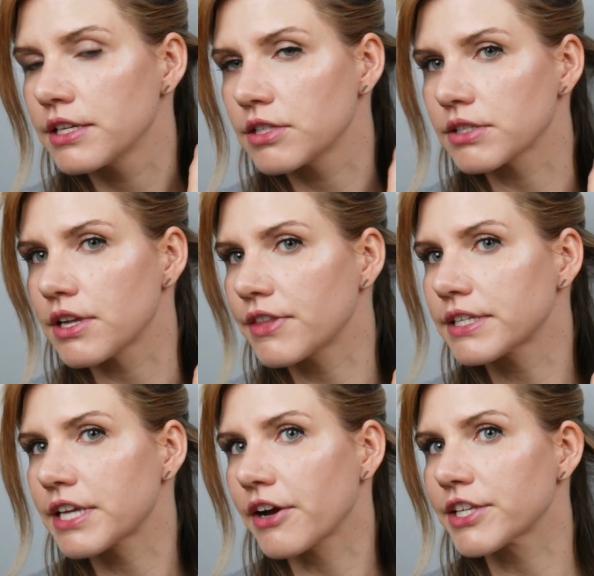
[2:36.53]
So it's nothing
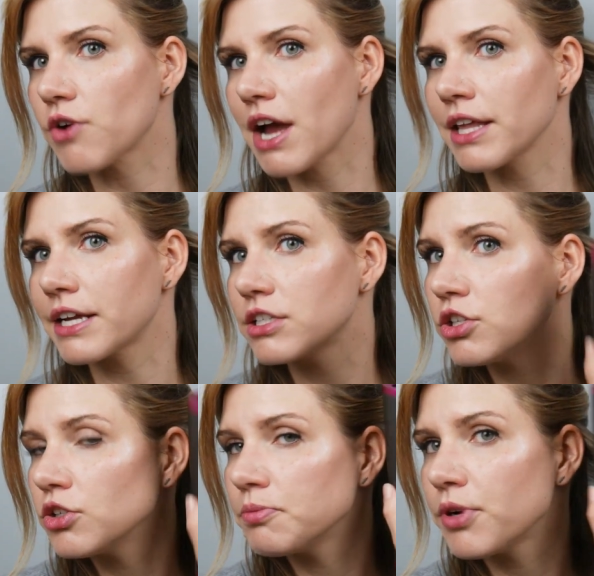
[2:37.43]
scary. So I like
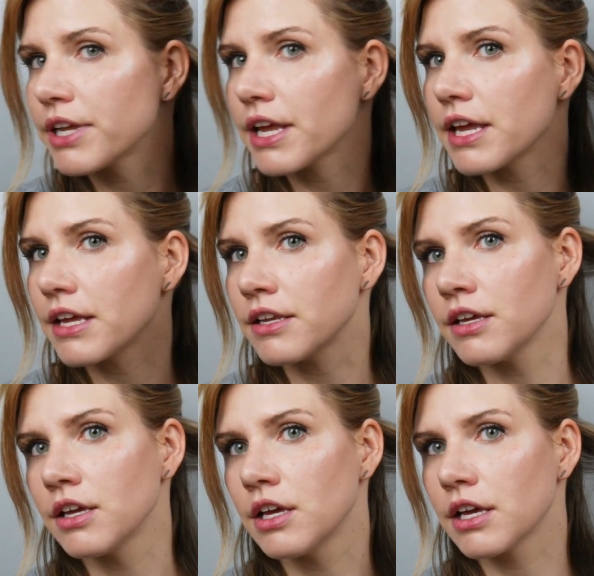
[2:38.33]
to put it
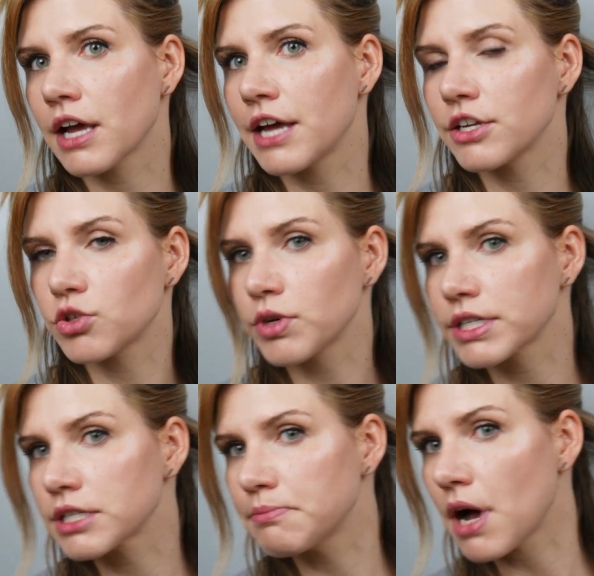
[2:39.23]
in kind of
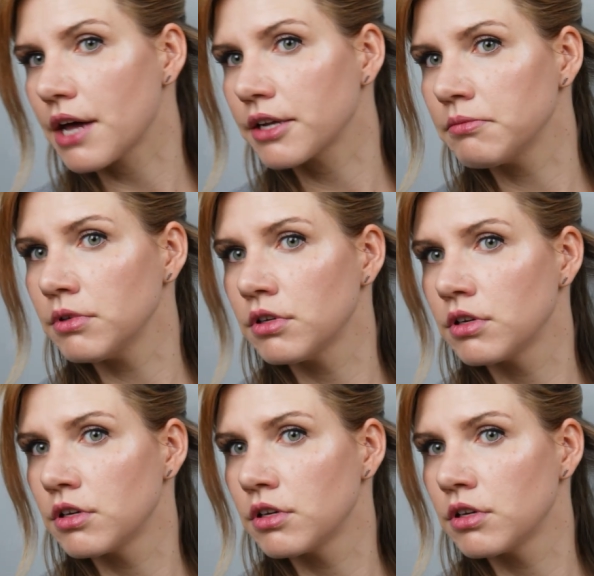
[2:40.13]
towards the bottom